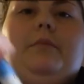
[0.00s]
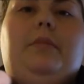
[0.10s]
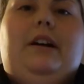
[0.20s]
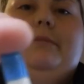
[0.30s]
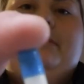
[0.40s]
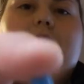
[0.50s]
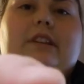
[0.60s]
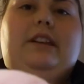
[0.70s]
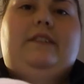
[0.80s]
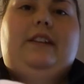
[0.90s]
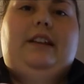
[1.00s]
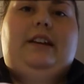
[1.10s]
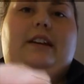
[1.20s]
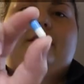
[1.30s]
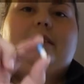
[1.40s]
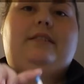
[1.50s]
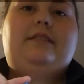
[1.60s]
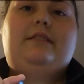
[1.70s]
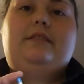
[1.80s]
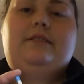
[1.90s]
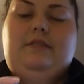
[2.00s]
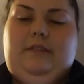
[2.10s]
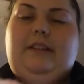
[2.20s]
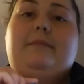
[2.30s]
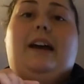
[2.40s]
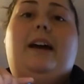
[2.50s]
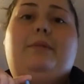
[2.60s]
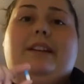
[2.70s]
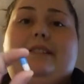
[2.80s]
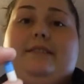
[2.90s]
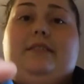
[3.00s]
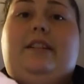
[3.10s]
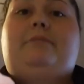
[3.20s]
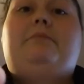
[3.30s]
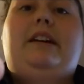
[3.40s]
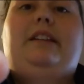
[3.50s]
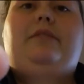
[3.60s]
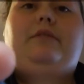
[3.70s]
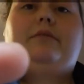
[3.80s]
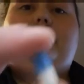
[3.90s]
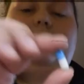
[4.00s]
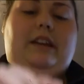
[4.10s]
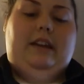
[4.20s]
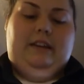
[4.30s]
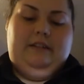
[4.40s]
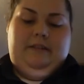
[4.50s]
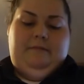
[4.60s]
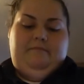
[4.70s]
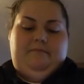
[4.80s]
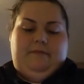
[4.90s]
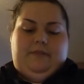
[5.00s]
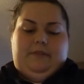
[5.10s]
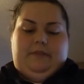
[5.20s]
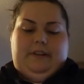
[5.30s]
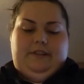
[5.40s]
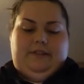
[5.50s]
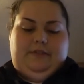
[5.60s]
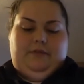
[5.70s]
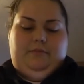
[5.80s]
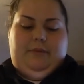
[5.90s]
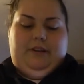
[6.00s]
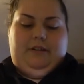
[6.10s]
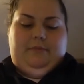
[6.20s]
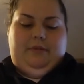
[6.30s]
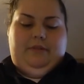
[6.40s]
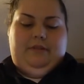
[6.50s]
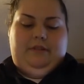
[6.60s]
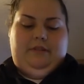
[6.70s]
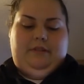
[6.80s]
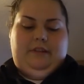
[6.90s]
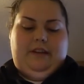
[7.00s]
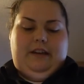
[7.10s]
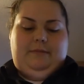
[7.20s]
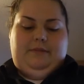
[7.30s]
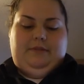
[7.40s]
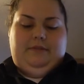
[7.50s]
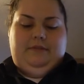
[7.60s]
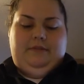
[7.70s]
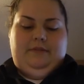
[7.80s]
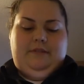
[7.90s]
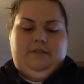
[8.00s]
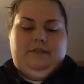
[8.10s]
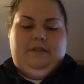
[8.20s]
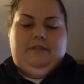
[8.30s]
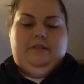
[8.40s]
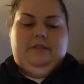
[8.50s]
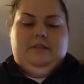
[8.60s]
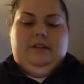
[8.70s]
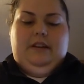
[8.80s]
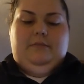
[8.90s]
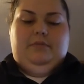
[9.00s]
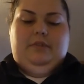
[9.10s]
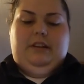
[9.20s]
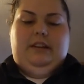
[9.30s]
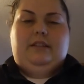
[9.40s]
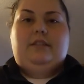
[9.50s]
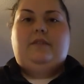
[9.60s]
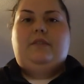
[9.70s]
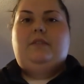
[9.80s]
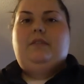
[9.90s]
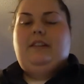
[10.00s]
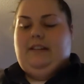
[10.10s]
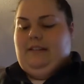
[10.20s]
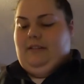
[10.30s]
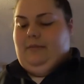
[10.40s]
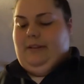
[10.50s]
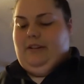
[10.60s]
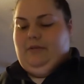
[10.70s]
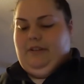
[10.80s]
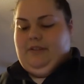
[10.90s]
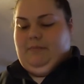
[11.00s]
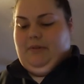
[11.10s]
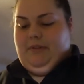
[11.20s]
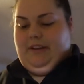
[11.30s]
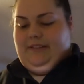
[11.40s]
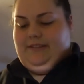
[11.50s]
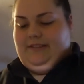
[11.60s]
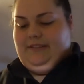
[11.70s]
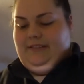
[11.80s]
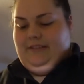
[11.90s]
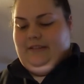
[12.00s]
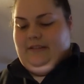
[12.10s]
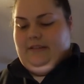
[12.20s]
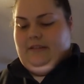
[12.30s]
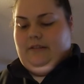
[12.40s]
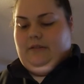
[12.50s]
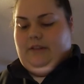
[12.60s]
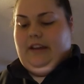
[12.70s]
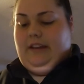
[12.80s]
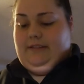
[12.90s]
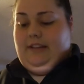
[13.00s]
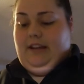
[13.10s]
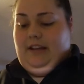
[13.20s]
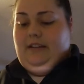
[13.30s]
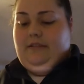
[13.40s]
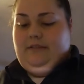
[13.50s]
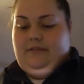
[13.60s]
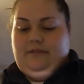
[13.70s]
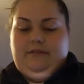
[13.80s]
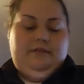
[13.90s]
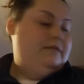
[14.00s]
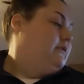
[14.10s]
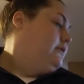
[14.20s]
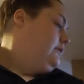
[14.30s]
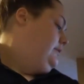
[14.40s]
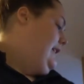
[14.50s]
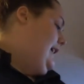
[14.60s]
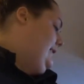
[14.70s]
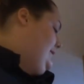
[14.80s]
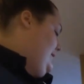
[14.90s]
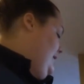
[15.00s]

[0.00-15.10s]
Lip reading: I'm not giving that to them. That would get stuck in my throat, okay? So I just open up the capsule and put it in their food like a little bit of hocus pocus. Okay, see? Who next?